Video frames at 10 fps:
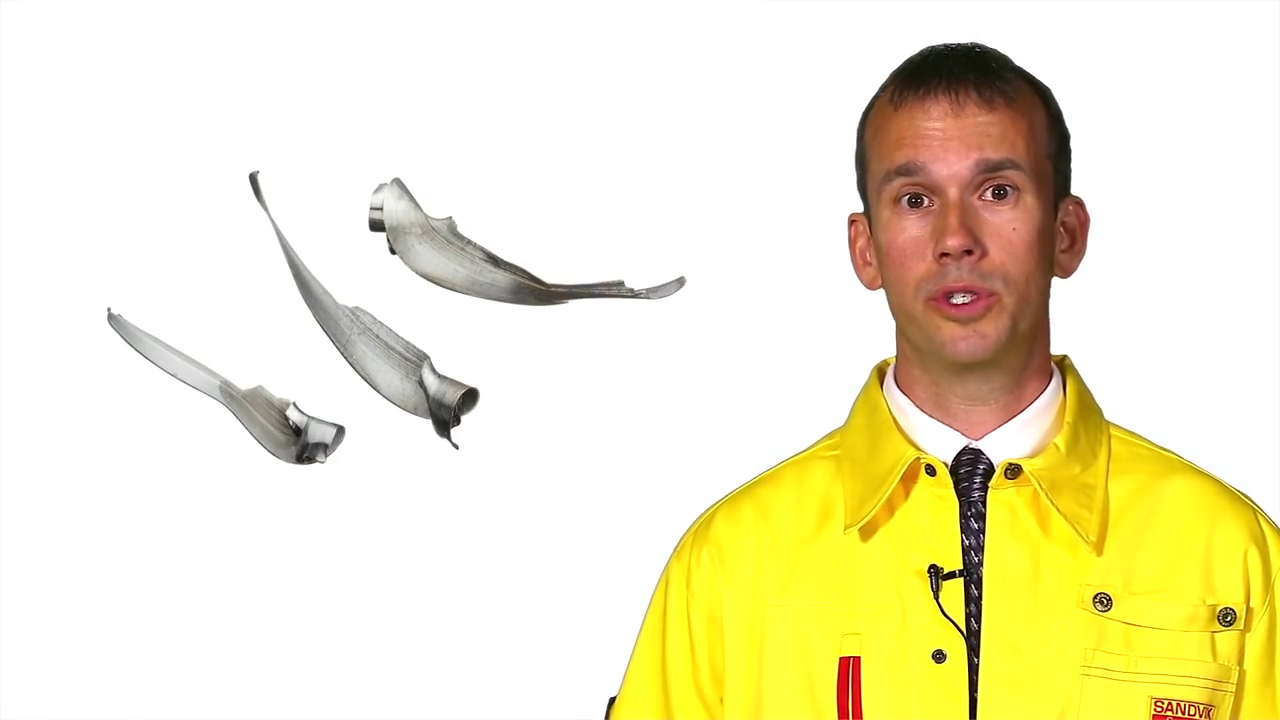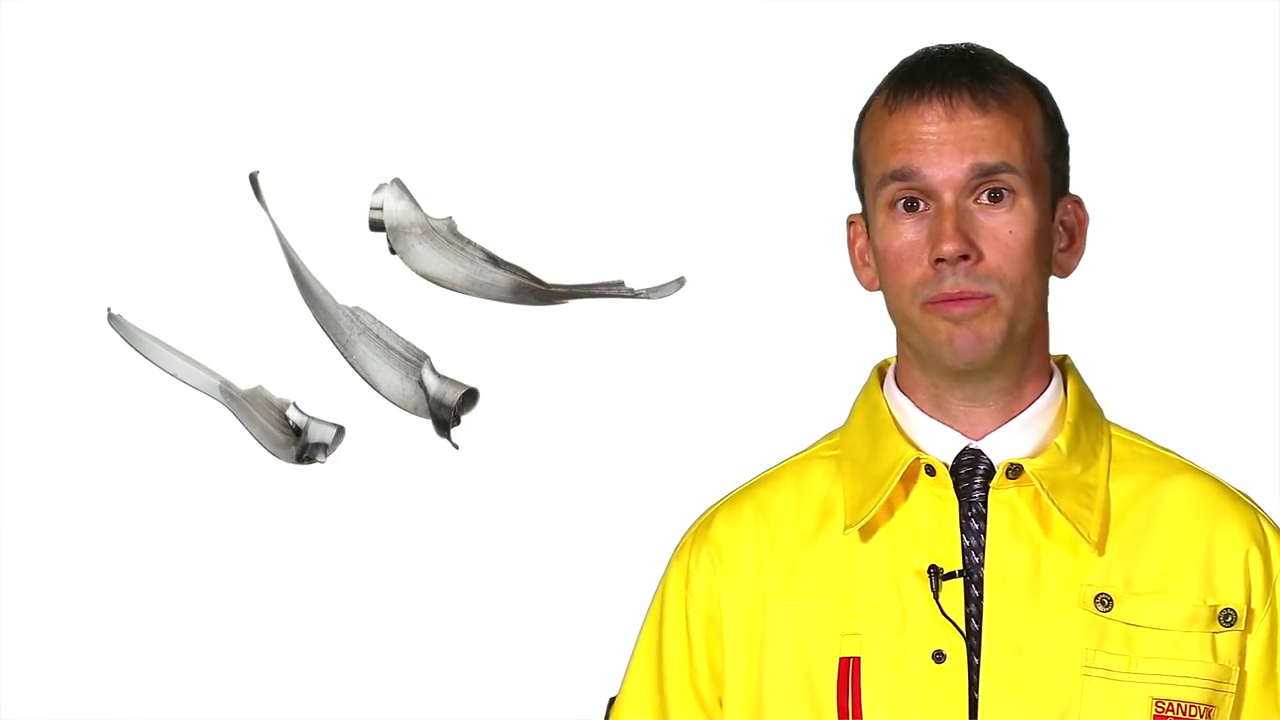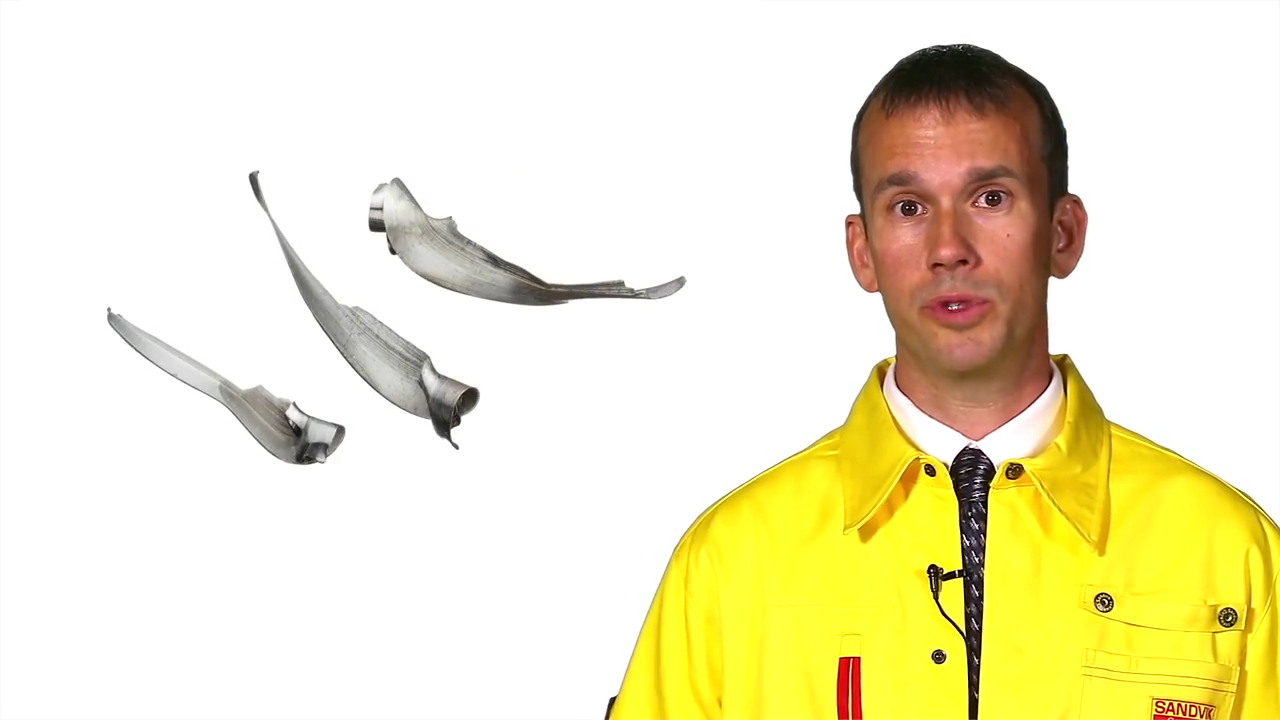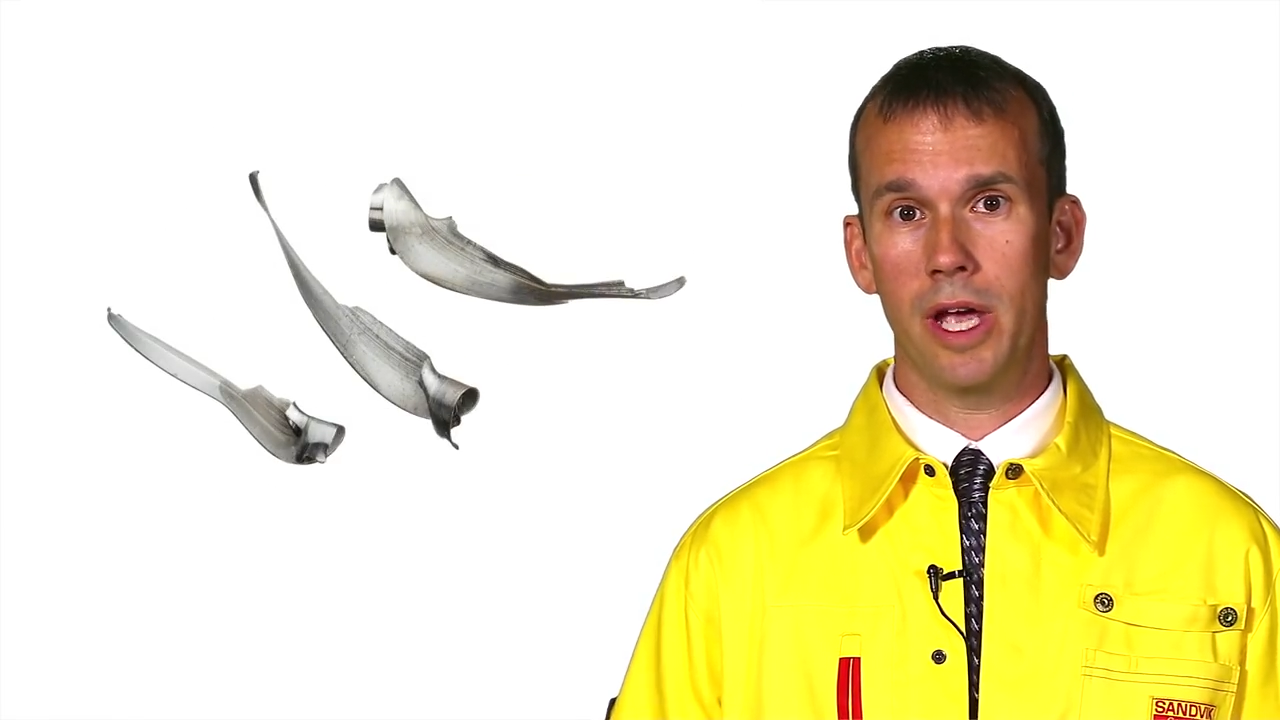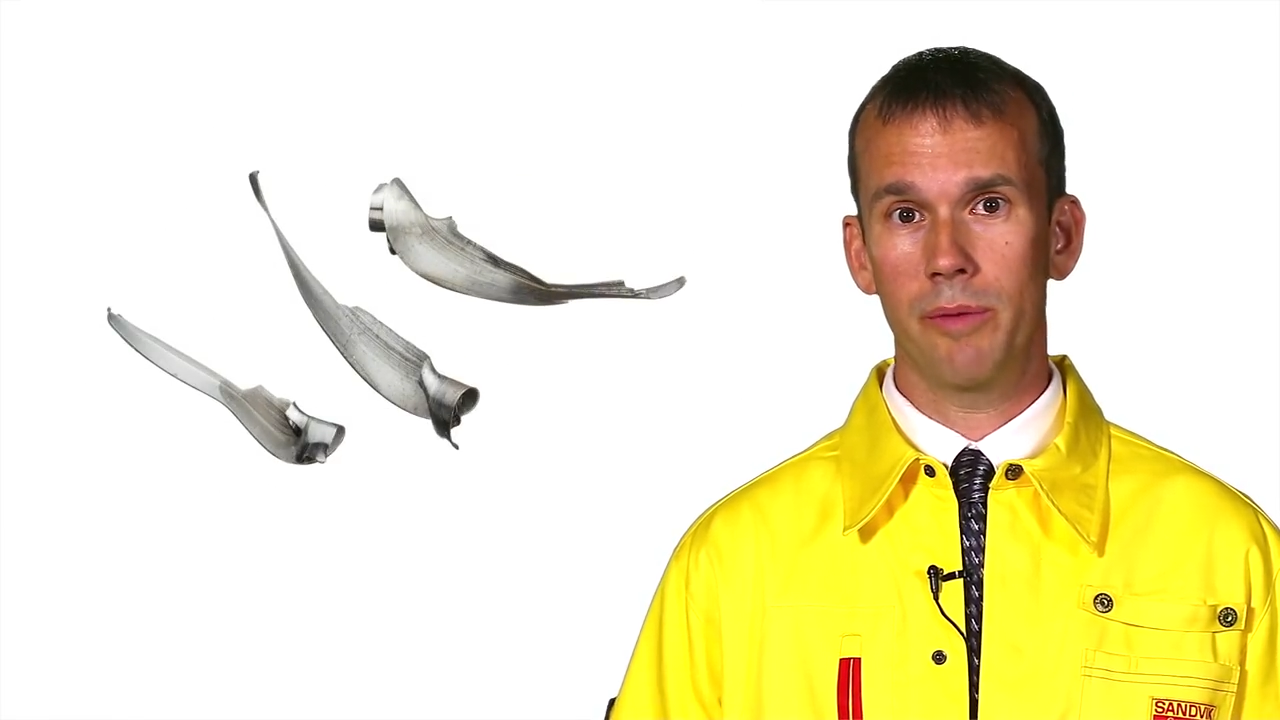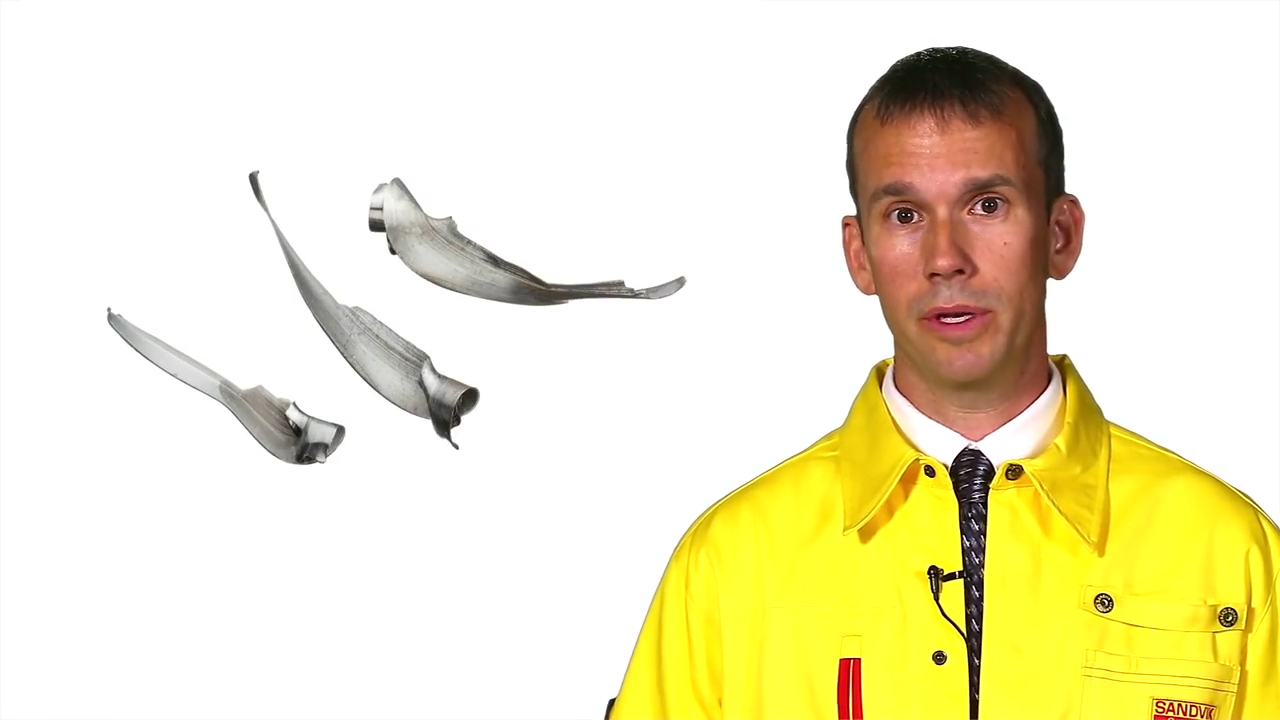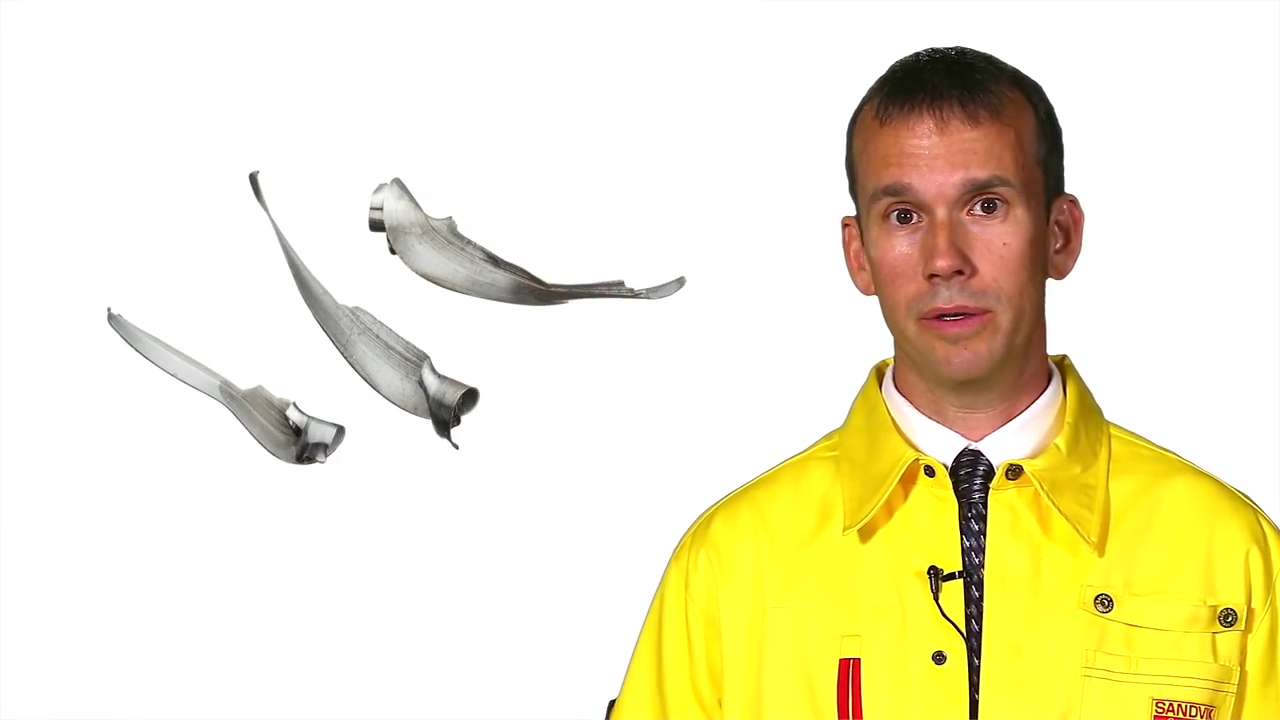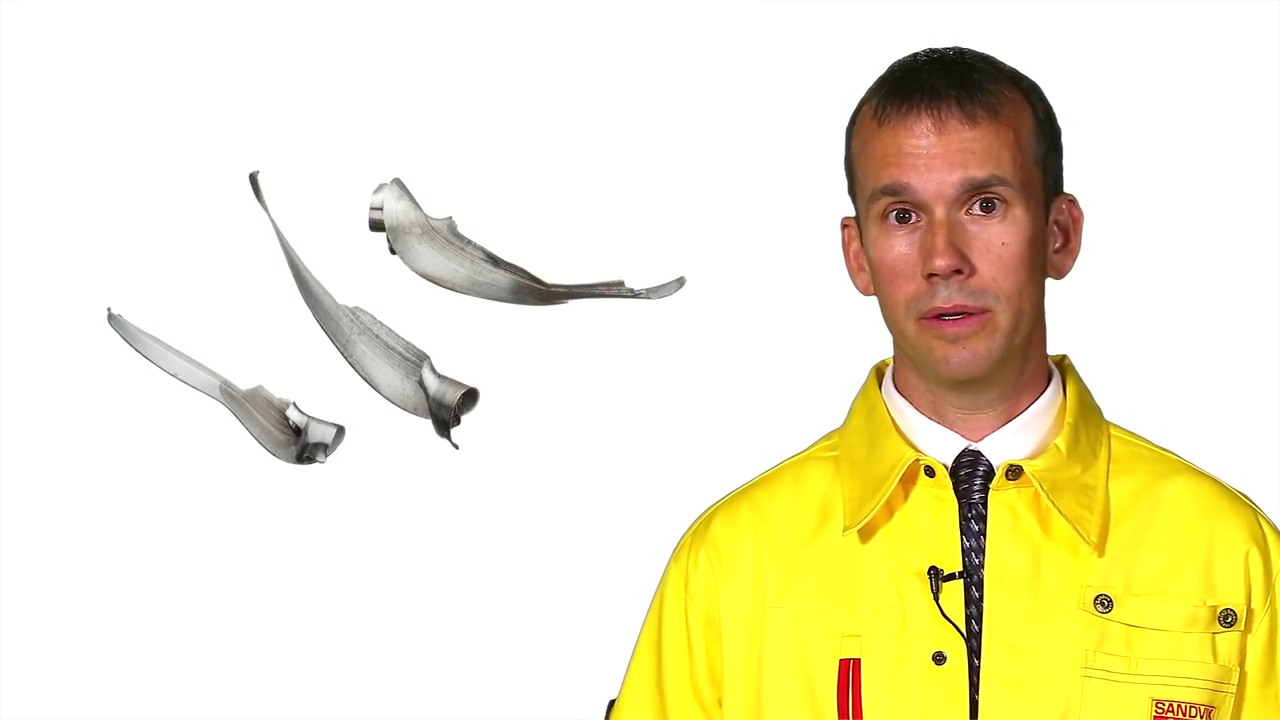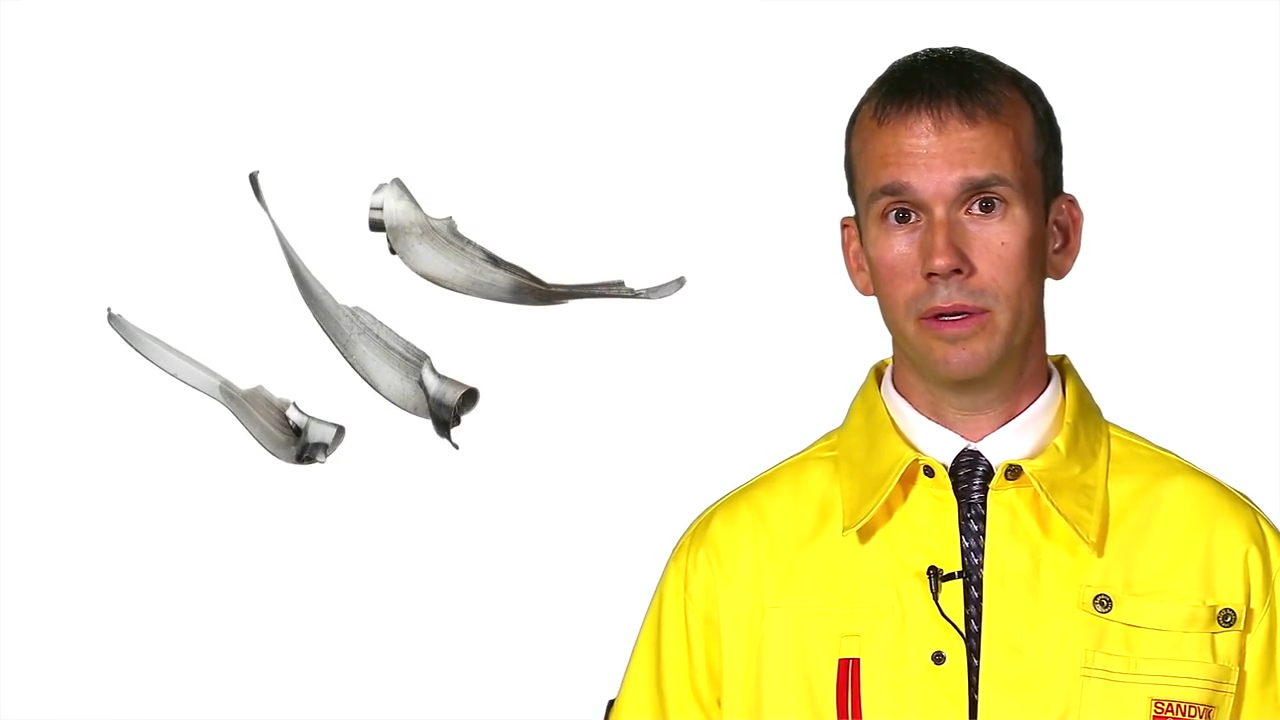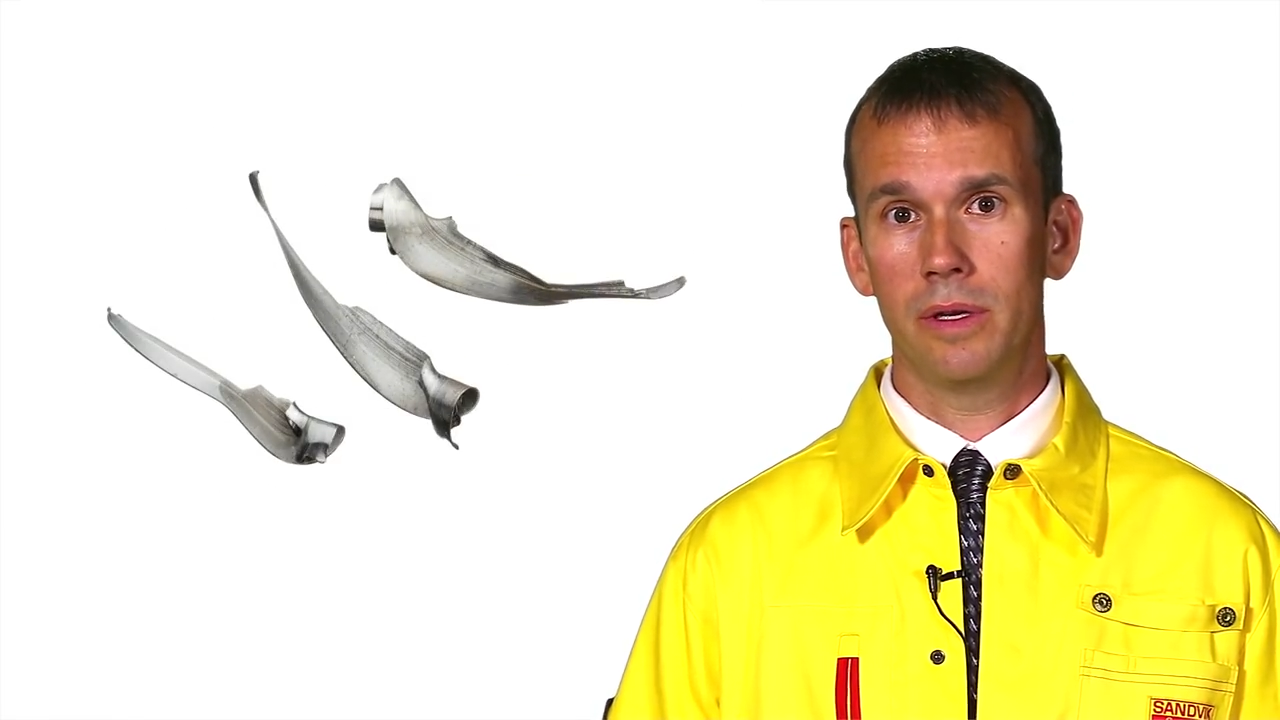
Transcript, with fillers: chip jamming.